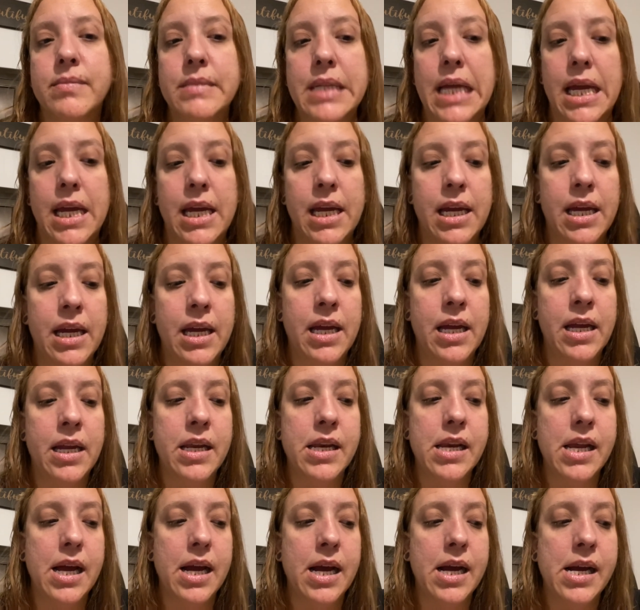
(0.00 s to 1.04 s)

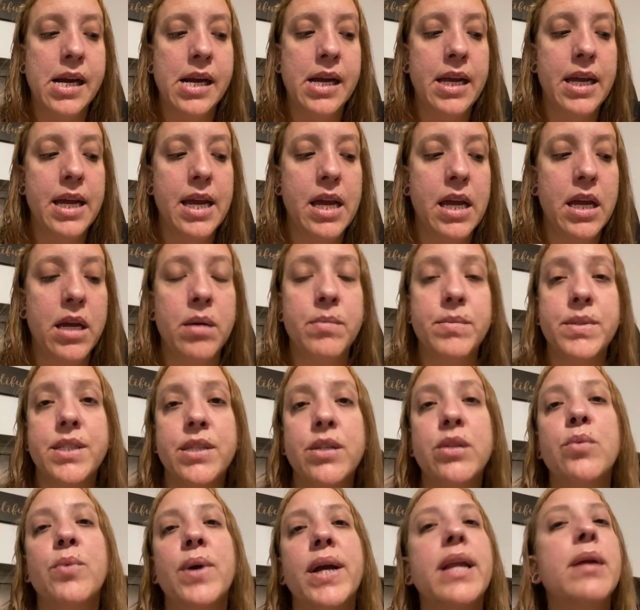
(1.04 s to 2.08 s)
and I am
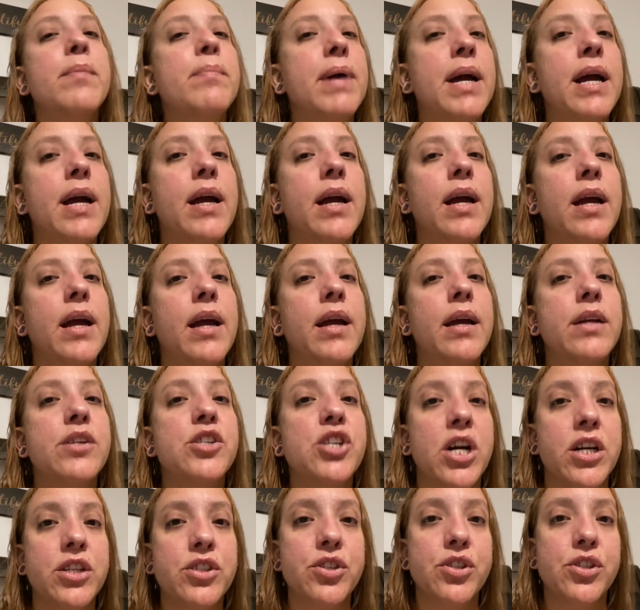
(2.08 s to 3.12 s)
still awaiting my
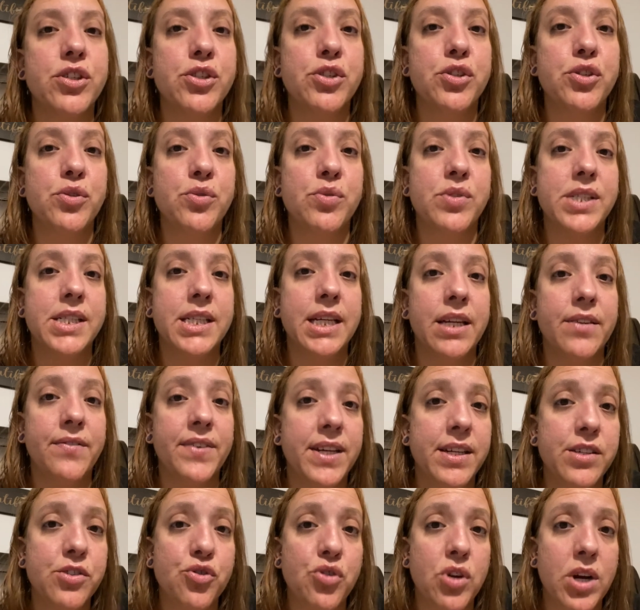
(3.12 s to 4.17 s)
doctor to see if
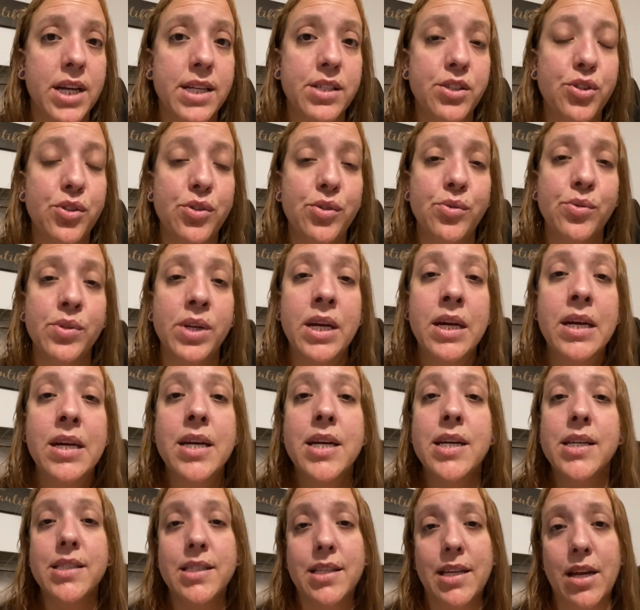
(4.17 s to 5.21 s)
he's trying to
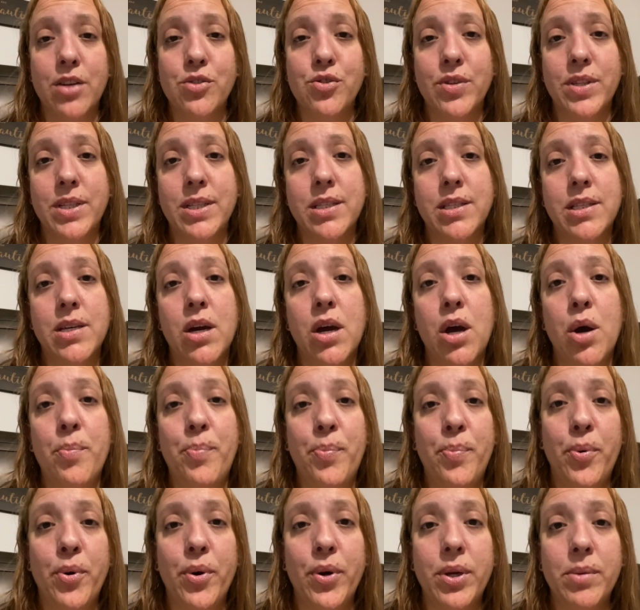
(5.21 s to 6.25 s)
schedule this
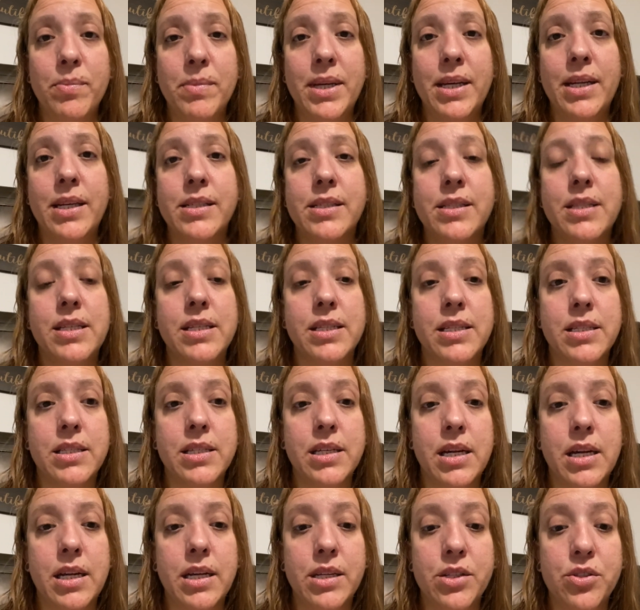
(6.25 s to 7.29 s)
appointment, this
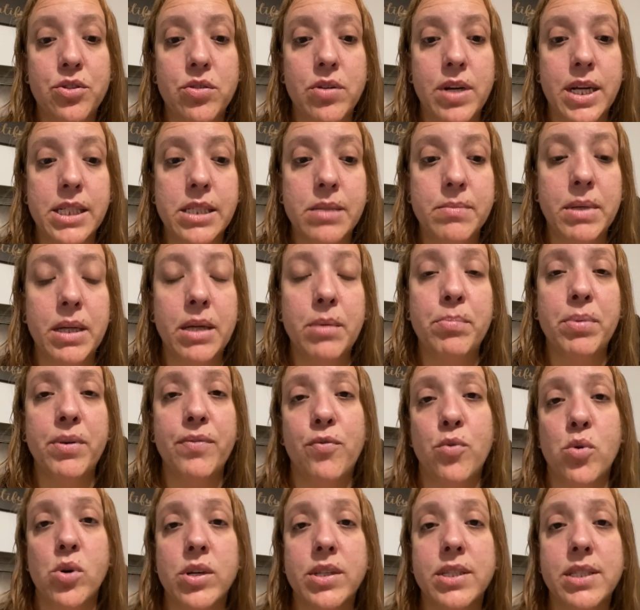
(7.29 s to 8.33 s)
hysterectomy,
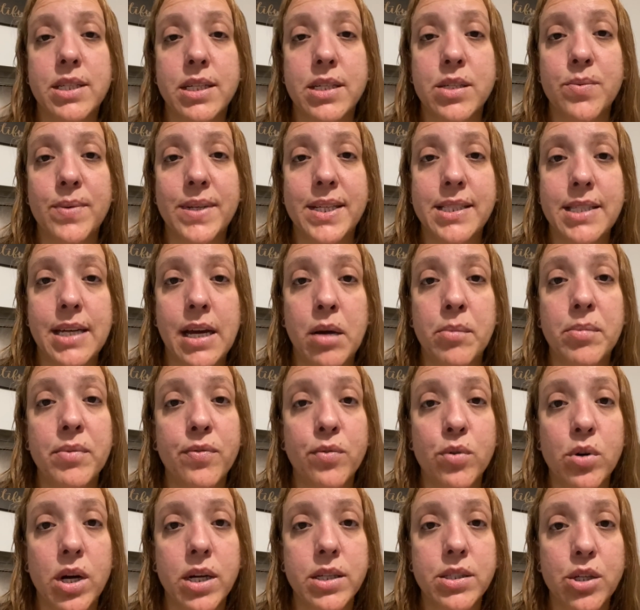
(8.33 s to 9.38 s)
before 6 weeks out,
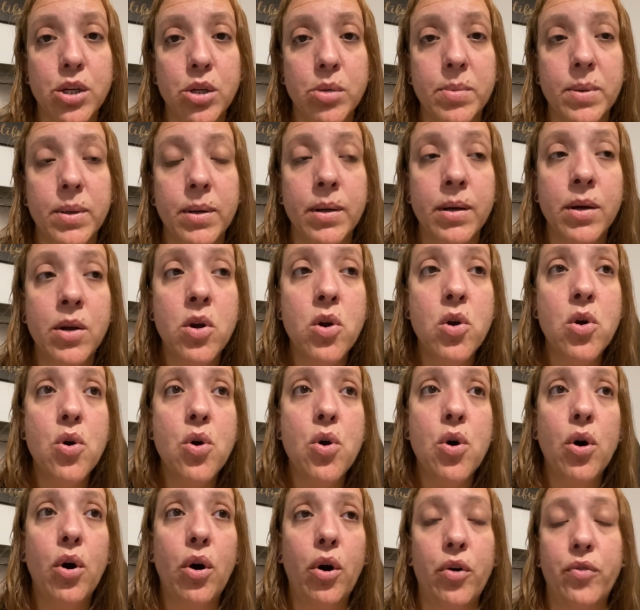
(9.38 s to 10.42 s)
before October.
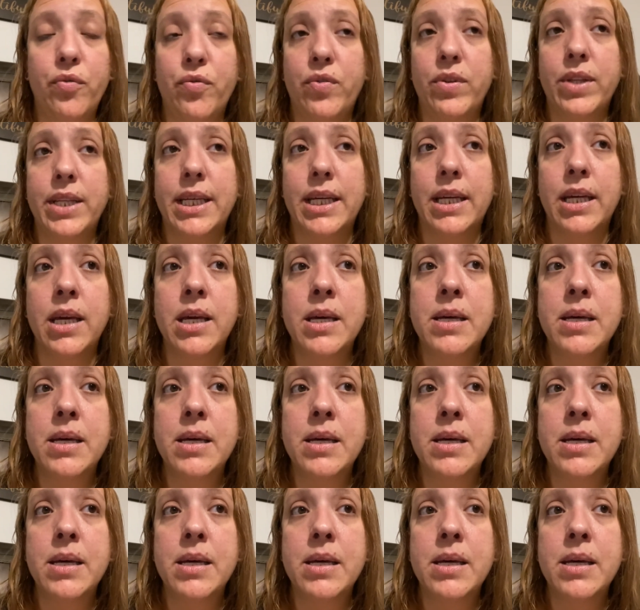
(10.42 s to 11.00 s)
Hopefully.